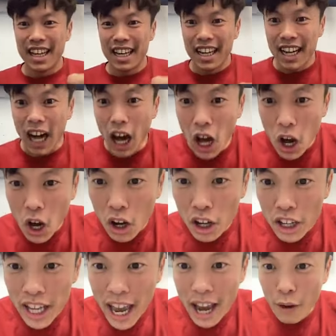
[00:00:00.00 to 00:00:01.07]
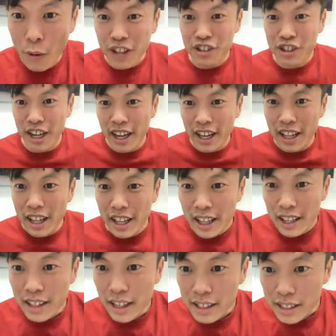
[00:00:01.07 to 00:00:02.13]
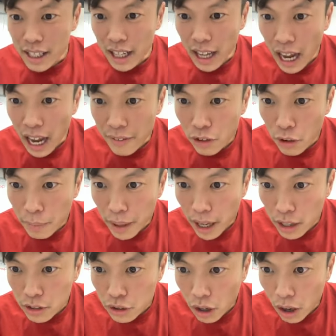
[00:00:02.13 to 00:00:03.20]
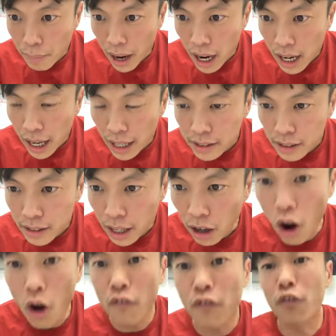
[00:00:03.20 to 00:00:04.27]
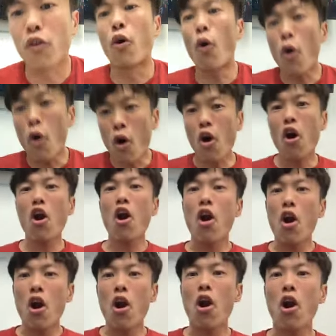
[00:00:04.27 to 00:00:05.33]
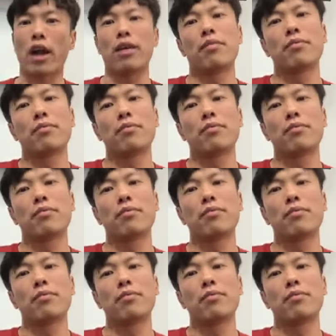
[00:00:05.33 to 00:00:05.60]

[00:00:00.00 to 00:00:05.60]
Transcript: Oh yeah, question. Does he have to be a job by a license? Oh, of course.